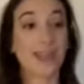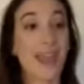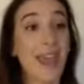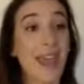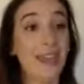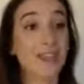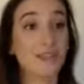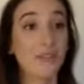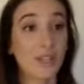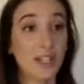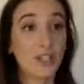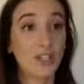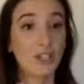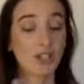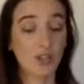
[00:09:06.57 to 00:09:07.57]
canned
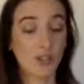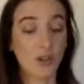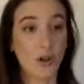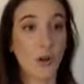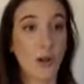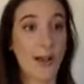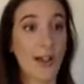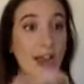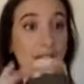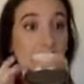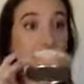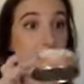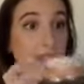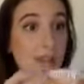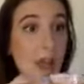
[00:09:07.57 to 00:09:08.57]
fish. So I
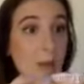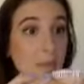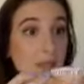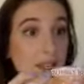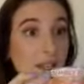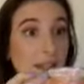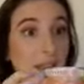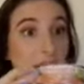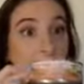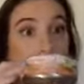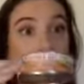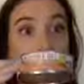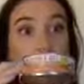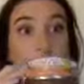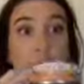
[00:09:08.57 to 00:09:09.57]
have salmon
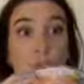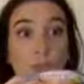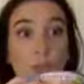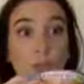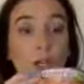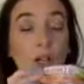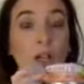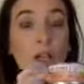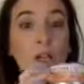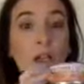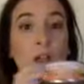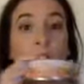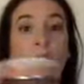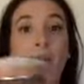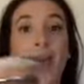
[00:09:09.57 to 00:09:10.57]
and tuna.
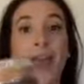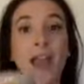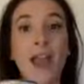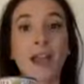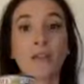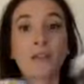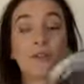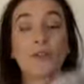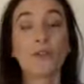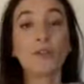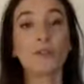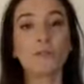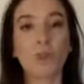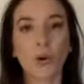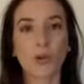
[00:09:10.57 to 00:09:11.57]
And for the
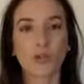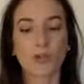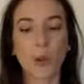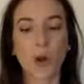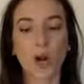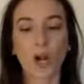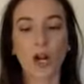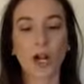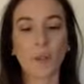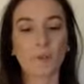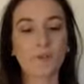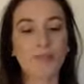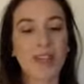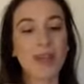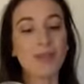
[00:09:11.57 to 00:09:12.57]
most part,
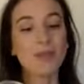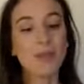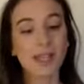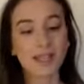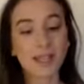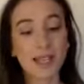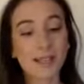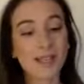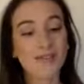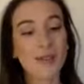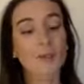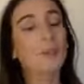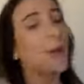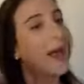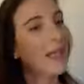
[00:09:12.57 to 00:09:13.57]
this isn't
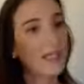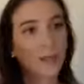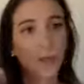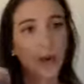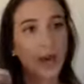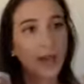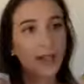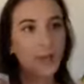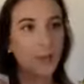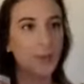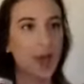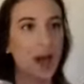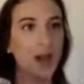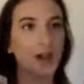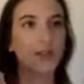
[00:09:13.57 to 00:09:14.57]
the best brand, I'm
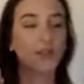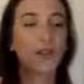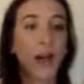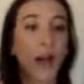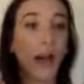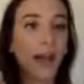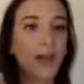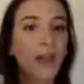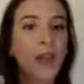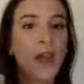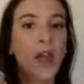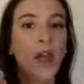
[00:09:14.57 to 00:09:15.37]
not gonna lie.